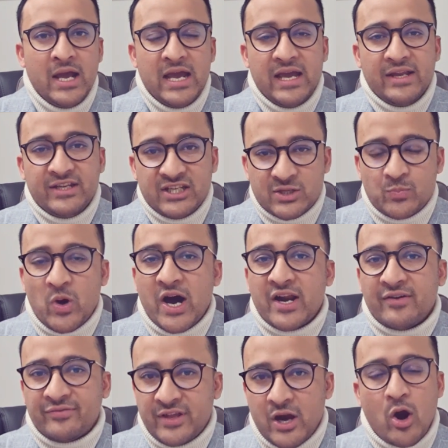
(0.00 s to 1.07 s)
despite
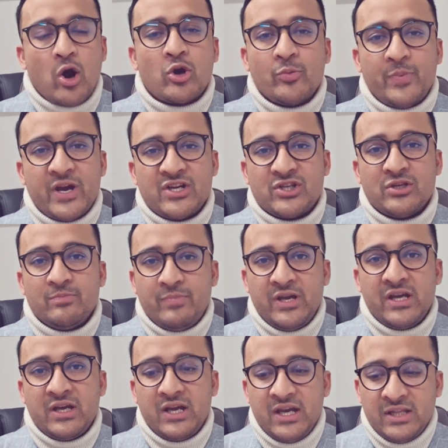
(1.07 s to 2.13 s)
of their occupation
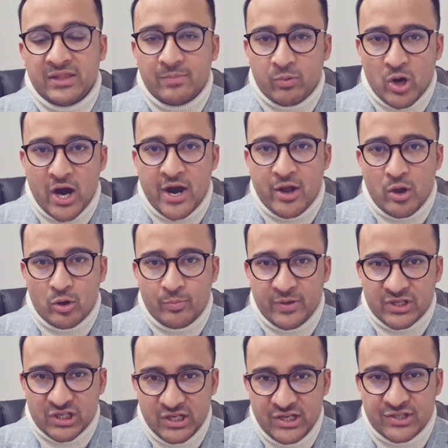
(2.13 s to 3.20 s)
being in the priority
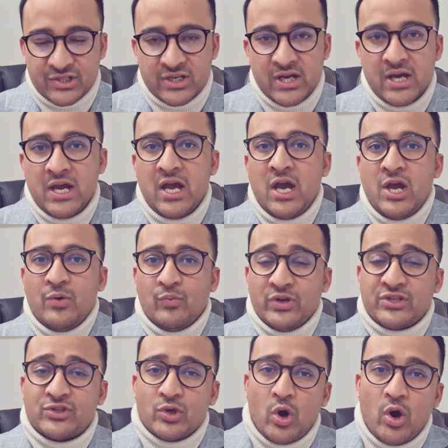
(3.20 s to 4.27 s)
occupation list. We
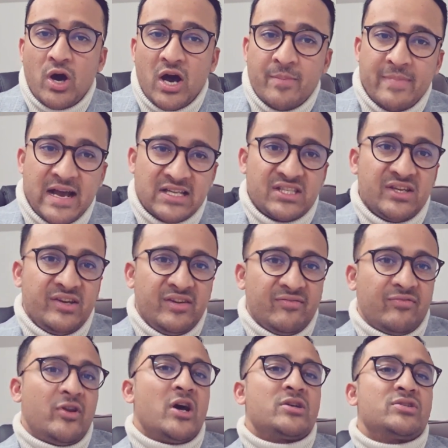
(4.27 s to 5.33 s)
saw a massive
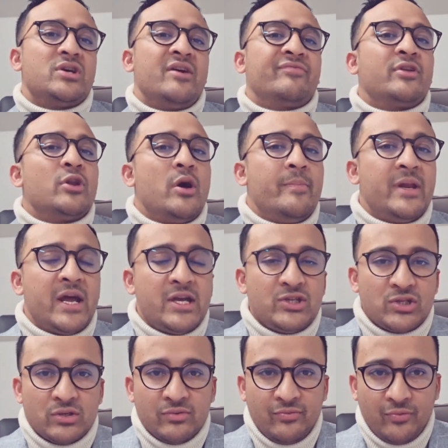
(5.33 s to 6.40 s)
influx of the
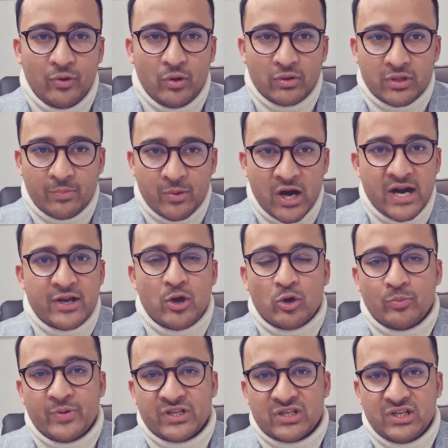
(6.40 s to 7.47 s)
nomination for the priority
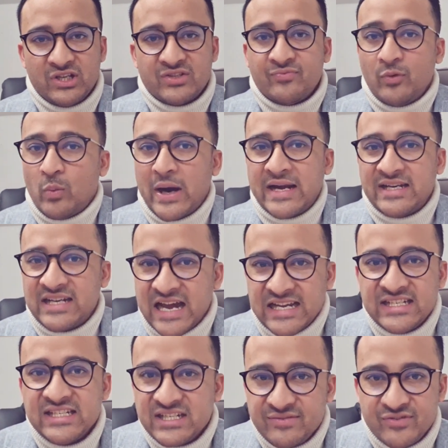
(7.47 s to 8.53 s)
occupation list for
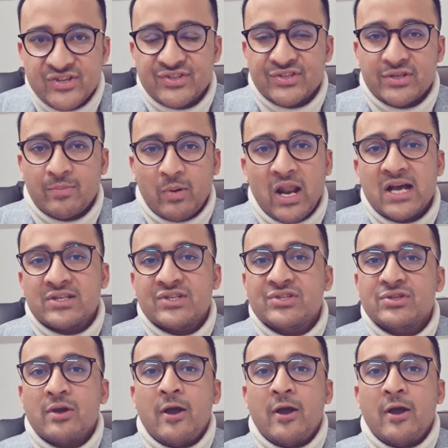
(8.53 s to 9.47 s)
190 visa subclasses,